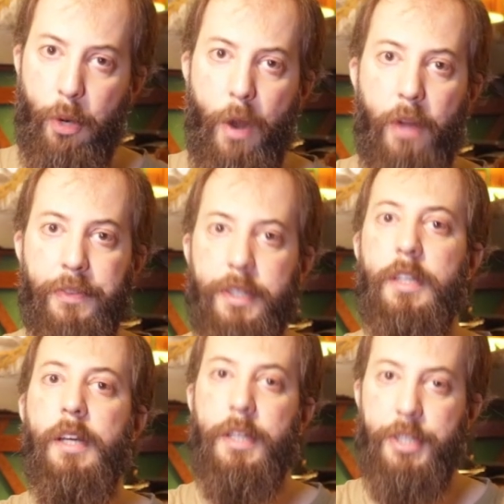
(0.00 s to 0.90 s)
around
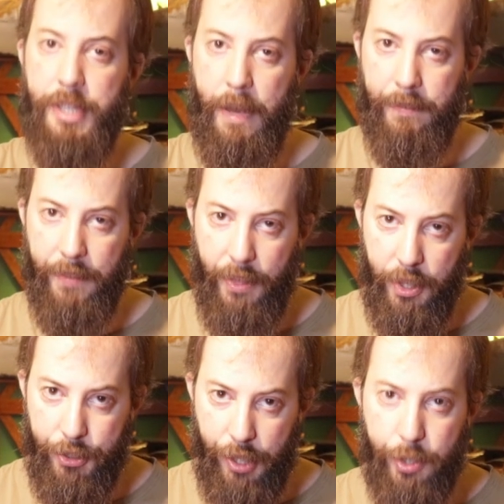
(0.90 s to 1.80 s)
the 7th
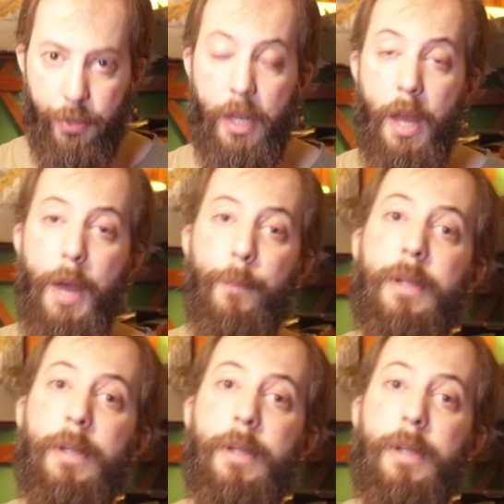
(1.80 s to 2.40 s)
century,